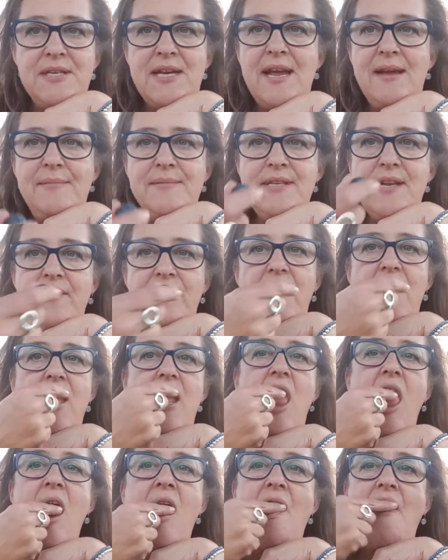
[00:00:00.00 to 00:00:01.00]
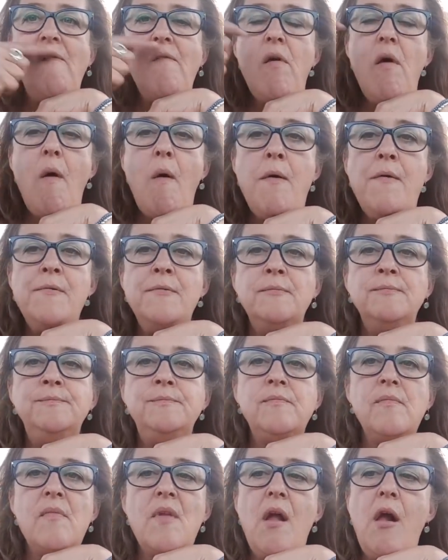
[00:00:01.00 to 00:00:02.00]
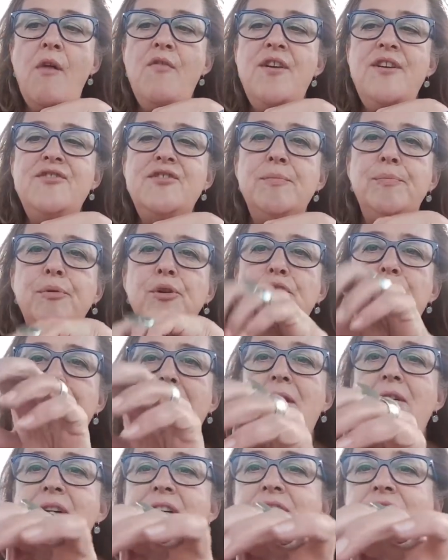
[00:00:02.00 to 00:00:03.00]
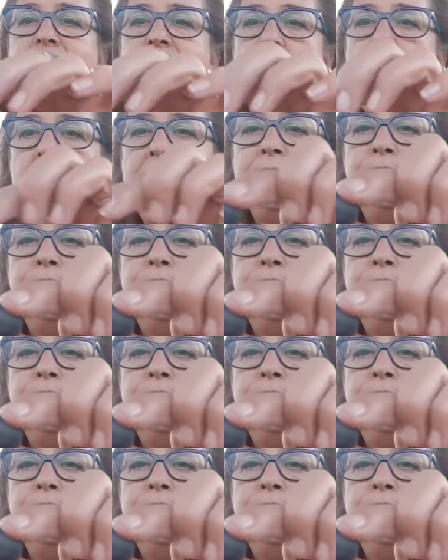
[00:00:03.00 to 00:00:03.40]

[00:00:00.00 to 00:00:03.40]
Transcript: Tams in there. And these are blueberries.